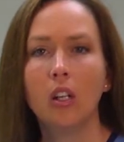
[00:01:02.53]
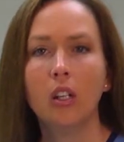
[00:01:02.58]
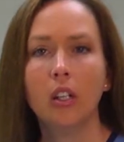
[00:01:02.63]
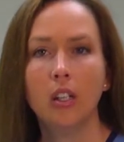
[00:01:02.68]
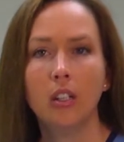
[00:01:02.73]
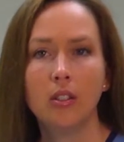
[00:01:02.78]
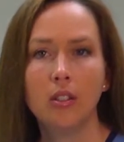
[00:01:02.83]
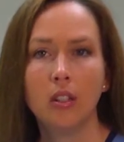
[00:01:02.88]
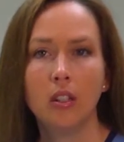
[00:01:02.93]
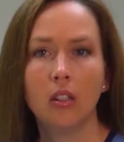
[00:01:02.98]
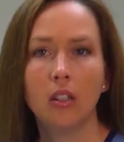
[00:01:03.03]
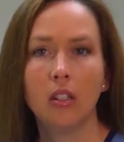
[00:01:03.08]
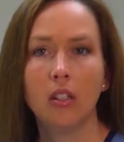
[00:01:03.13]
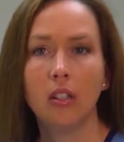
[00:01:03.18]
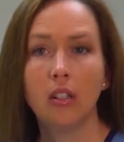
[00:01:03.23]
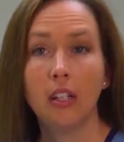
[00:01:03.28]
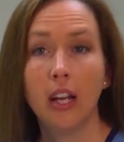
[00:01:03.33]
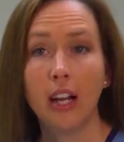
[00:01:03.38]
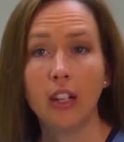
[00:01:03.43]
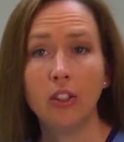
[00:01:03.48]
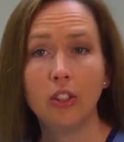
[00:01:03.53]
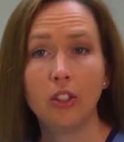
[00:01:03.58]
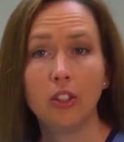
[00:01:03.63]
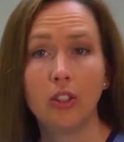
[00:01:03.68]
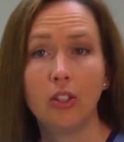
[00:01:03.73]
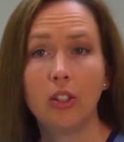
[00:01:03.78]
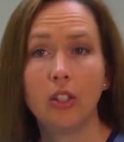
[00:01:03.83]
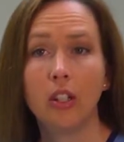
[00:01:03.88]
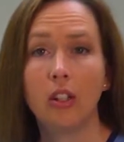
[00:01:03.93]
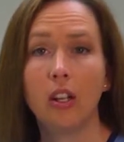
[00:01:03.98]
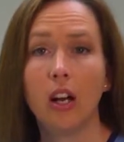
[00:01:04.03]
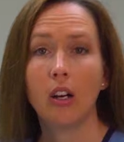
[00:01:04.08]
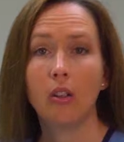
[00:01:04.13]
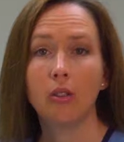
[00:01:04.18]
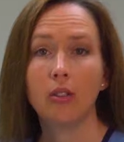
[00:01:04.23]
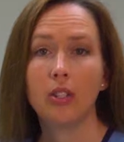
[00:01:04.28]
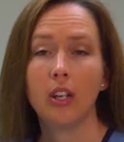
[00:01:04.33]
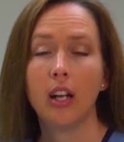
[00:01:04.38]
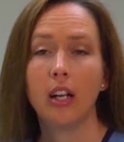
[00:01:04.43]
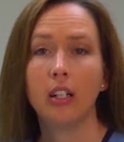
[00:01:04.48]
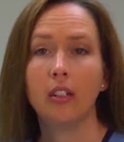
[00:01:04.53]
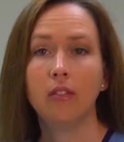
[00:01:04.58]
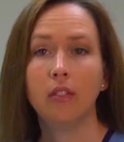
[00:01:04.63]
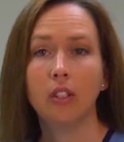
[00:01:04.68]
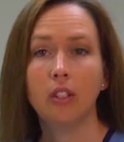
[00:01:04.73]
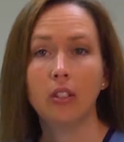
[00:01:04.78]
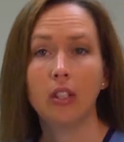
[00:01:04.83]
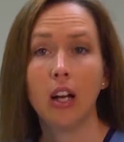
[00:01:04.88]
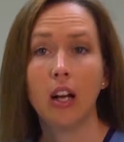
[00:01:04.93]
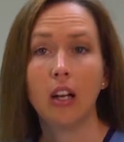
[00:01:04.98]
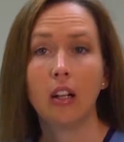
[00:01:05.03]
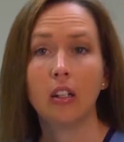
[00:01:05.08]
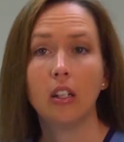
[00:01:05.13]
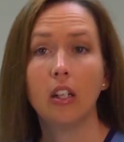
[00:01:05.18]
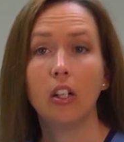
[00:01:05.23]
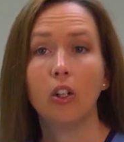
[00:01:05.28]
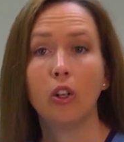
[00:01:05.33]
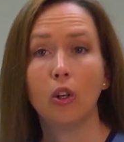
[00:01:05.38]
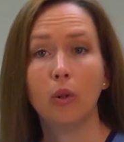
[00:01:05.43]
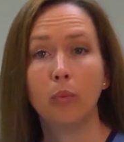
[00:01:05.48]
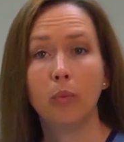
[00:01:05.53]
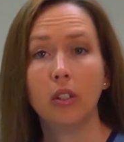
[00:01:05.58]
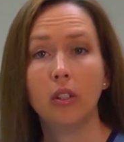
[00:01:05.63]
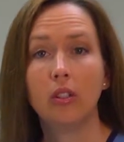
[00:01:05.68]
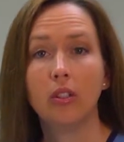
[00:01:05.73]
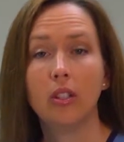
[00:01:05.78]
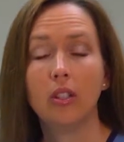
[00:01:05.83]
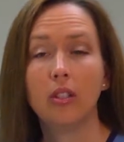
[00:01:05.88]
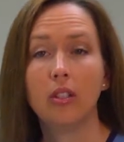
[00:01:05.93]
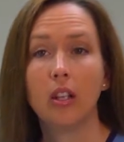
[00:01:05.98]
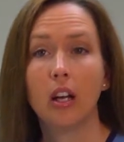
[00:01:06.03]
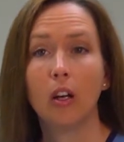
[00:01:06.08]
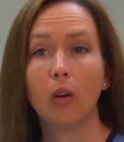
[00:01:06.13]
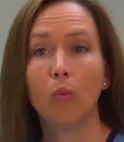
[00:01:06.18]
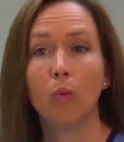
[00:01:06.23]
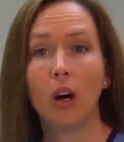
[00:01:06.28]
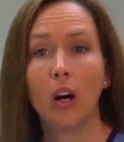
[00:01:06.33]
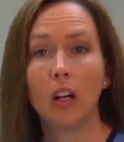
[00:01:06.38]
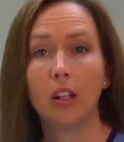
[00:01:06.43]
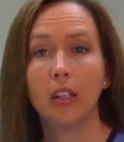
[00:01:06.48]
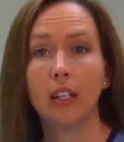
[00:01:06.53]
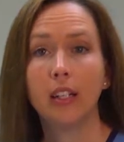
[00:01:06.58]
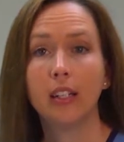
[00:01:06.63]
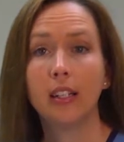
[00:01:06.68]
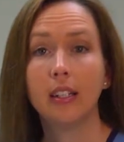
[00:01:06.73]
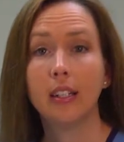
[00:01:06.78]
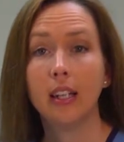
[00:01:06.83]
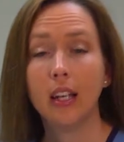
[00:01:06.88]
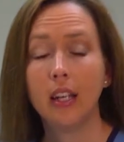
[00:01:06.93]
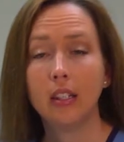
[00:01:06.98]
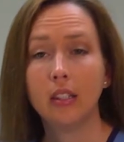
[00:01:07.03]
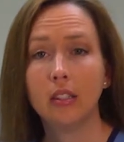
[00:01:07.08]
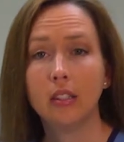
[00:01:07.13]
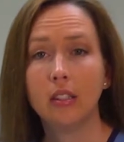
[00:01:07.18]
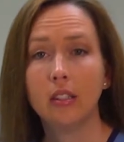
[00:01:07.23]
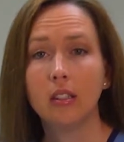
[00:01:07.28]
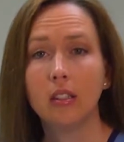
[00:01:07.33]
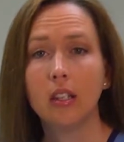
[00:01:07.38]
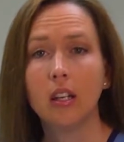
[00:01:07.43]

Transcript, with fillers: Insulin attaches to outside of the cell and opens the cell wall like a gate.